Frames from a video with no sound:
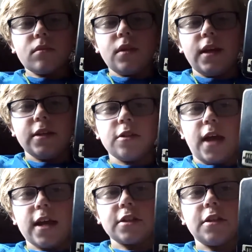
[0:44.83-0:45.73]
It's
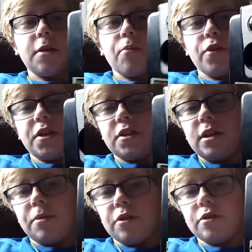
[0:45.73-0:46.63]
actually pretty
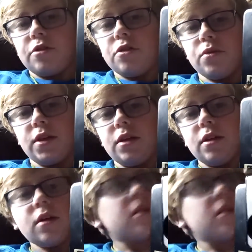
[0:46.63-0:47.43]
similar to the